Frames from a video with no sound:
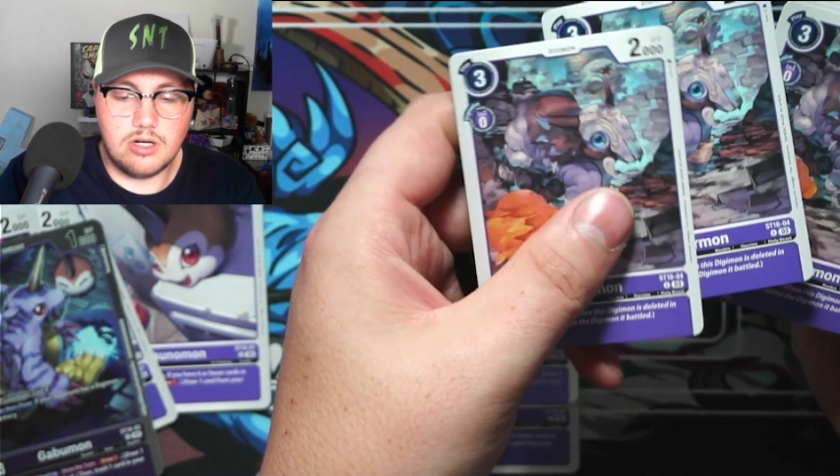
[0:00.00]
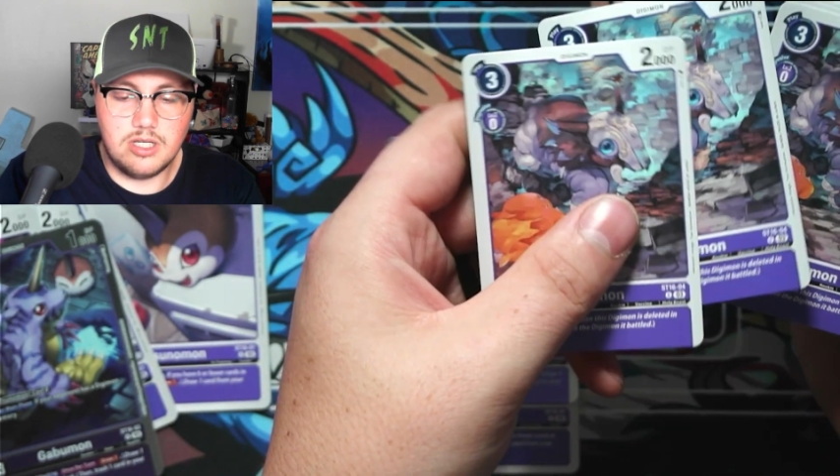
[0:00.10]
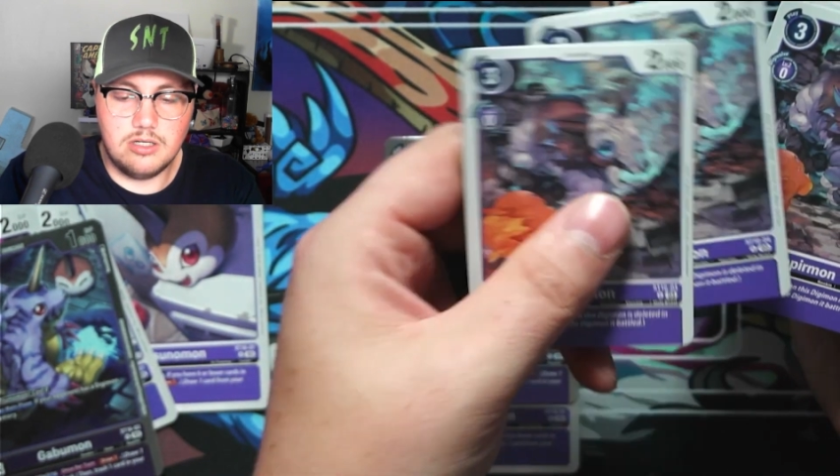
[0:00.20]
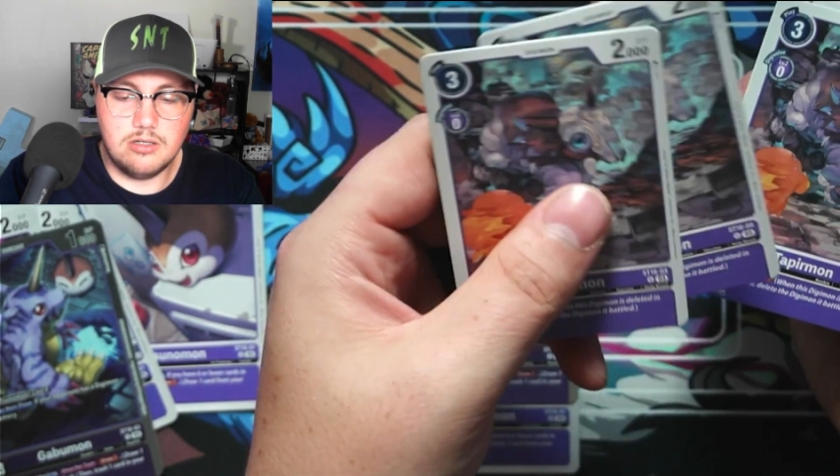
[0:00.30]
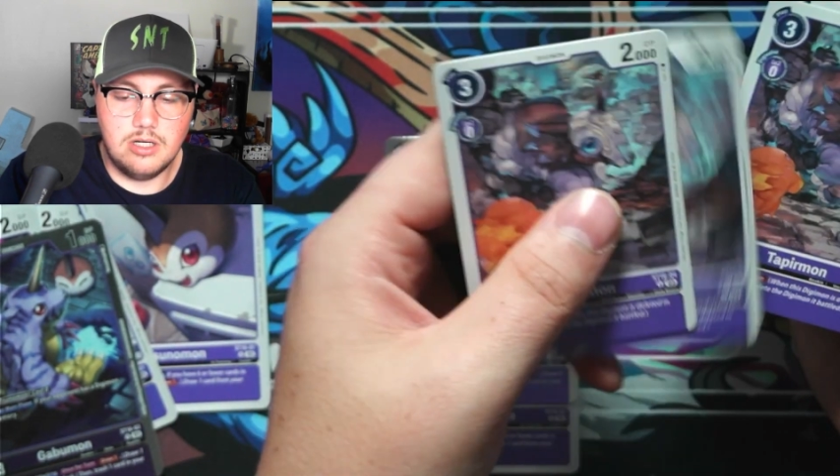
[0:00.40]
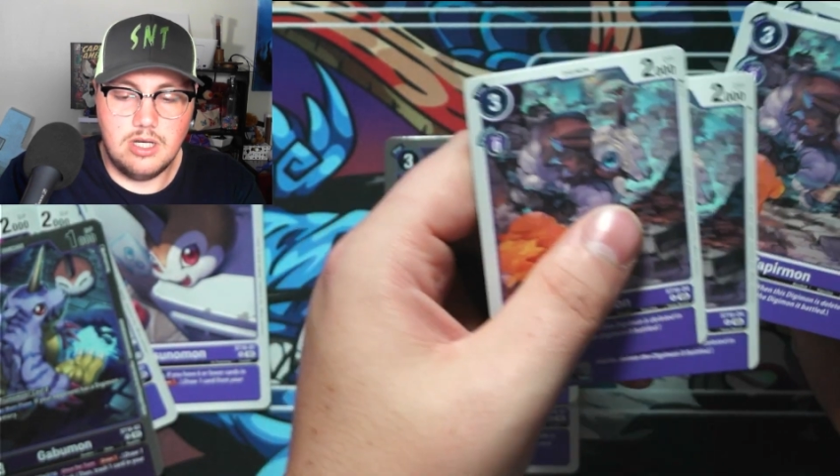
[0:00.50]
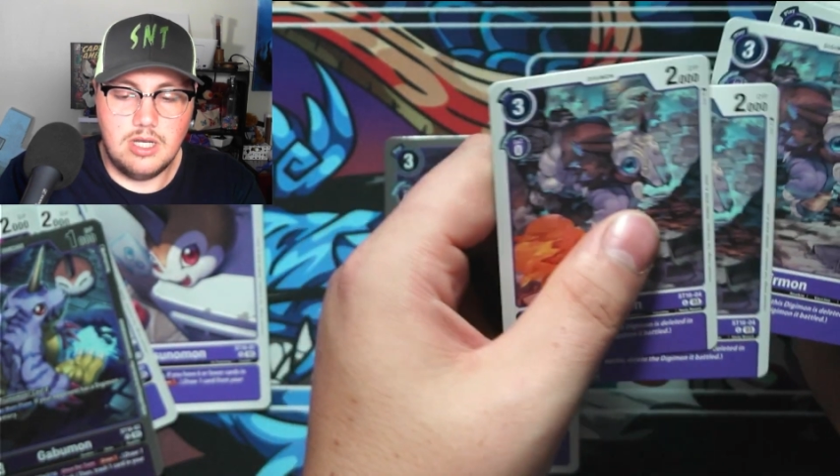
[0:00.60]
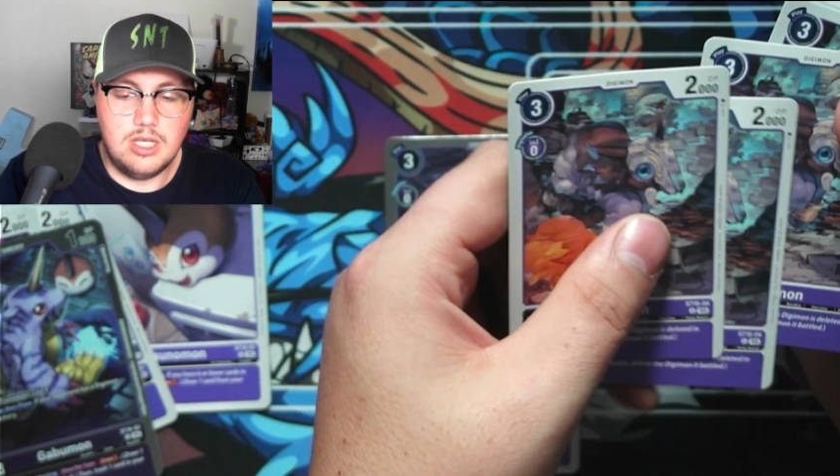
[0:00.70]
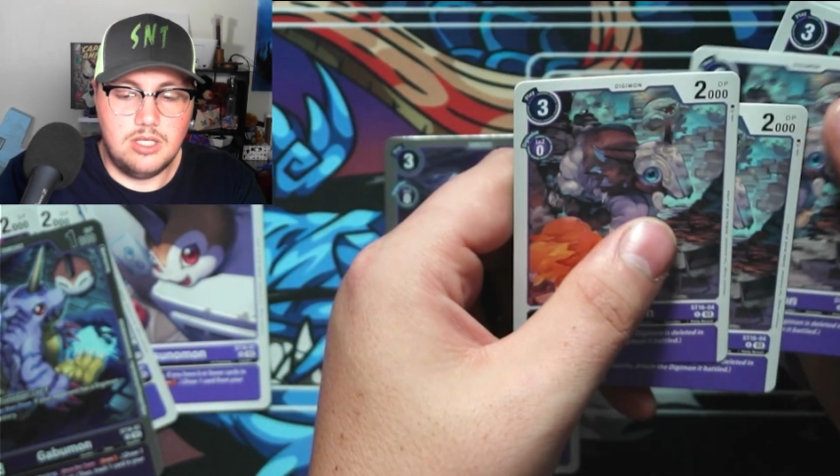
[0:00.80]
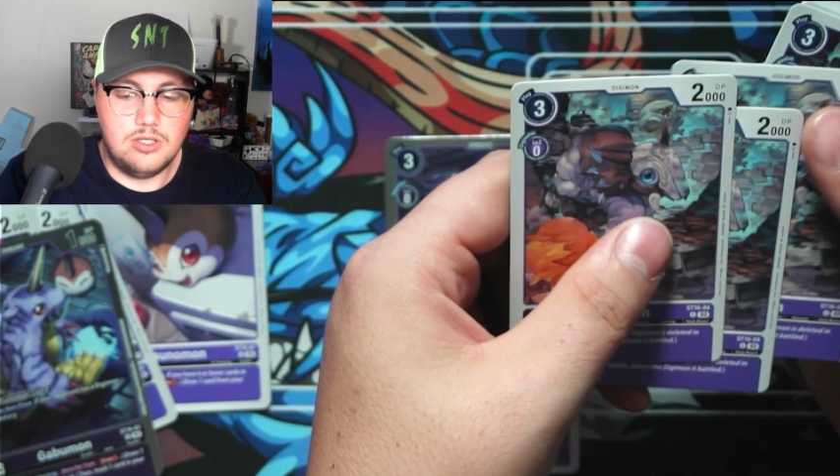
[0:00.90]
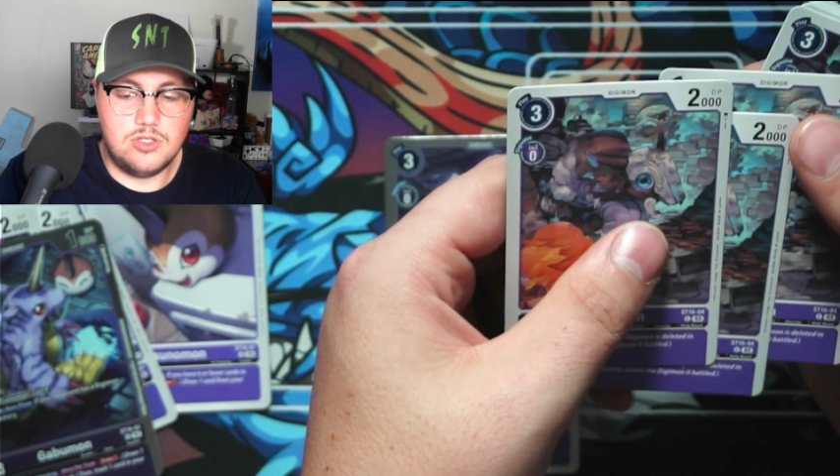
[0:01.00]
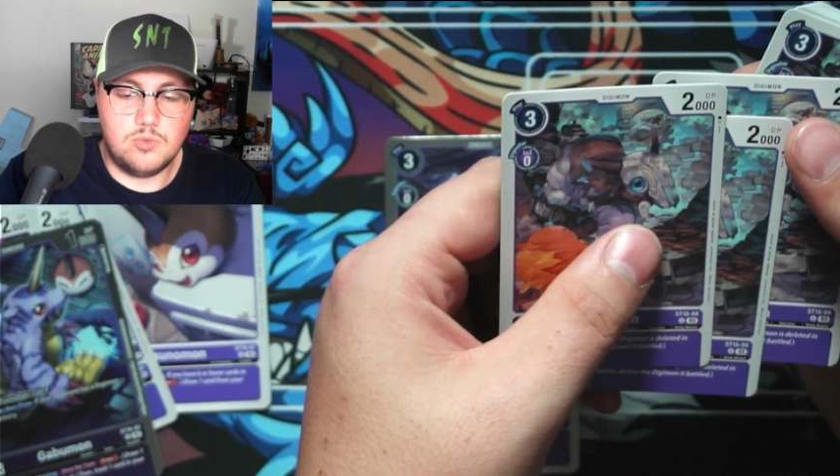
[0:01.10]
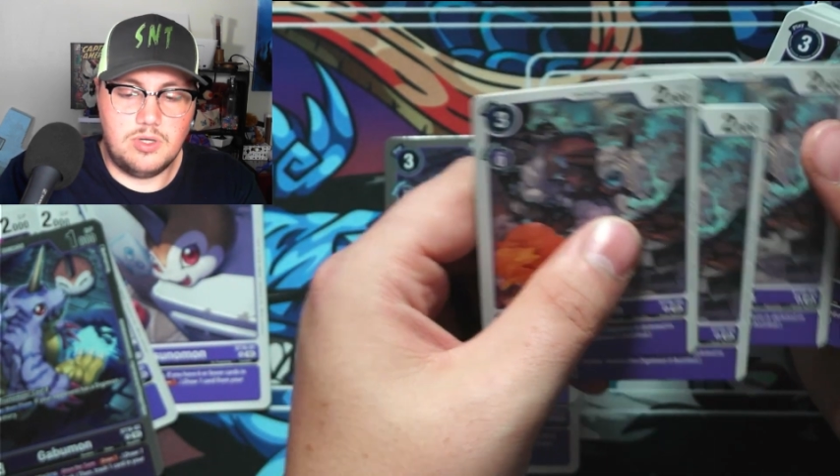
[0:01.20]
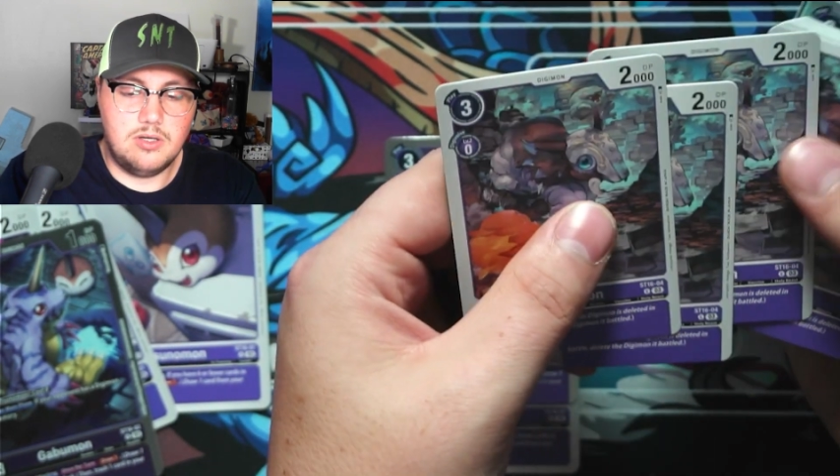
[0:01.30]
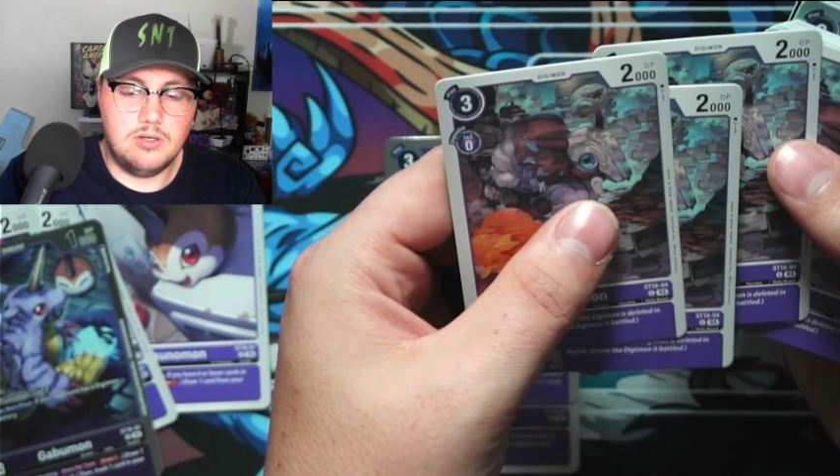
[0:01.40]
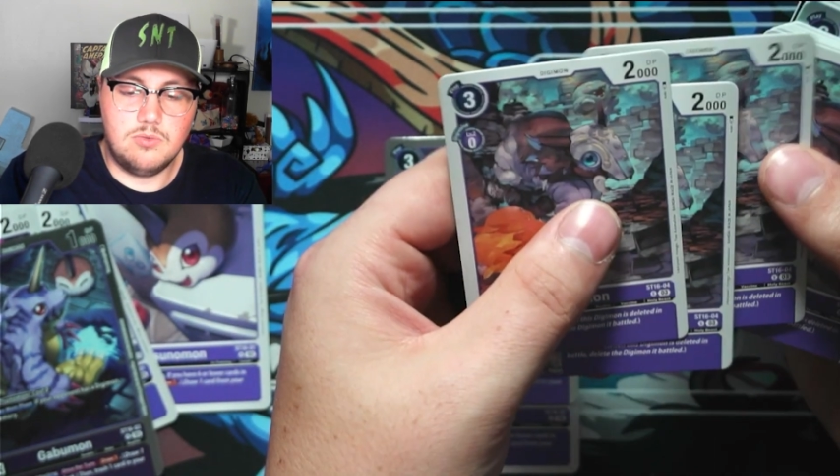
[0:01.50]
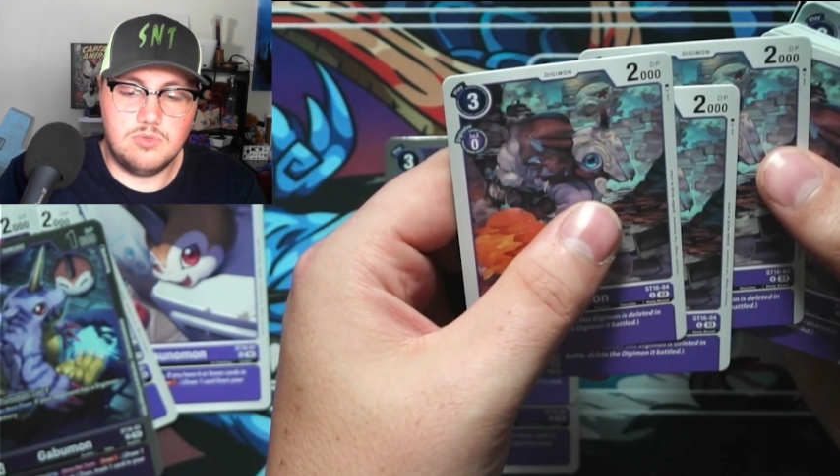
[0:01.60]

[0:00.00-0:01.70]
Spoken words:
here, swing with